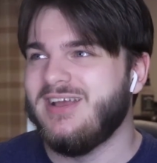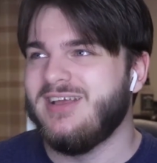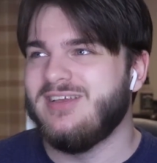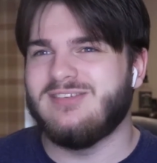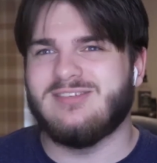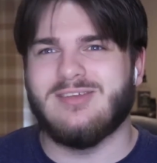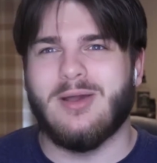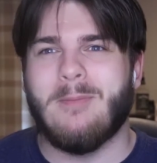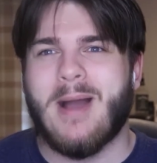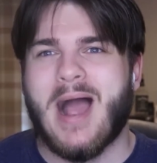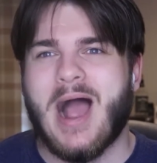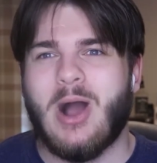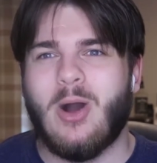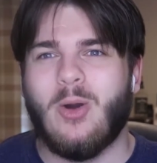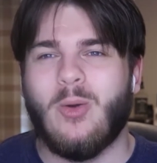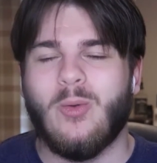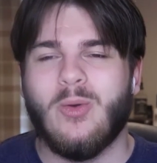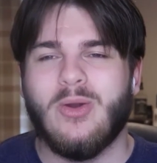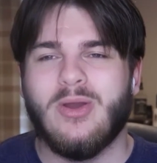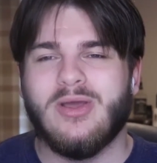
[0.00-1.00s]

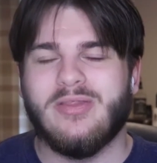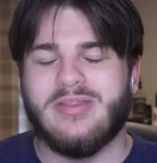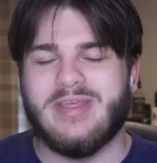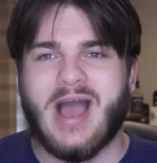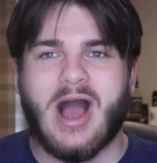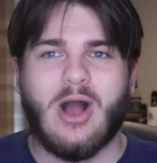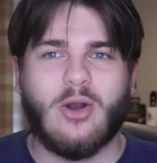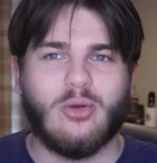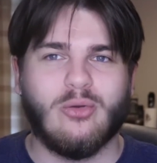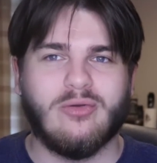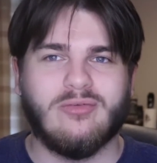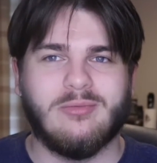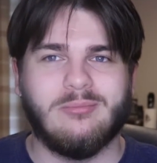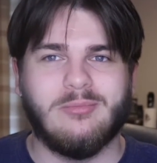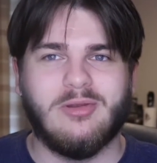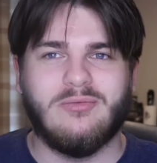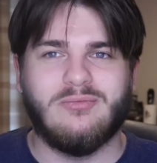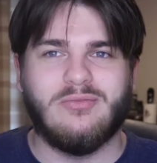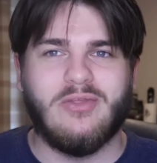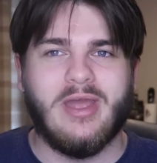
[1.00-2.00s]
Somehow the algorithm
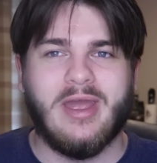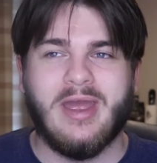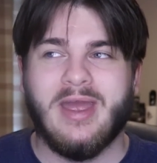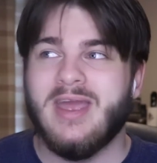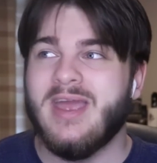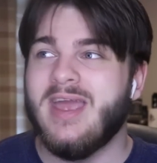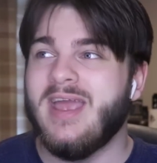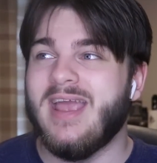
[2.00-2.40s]
loved it.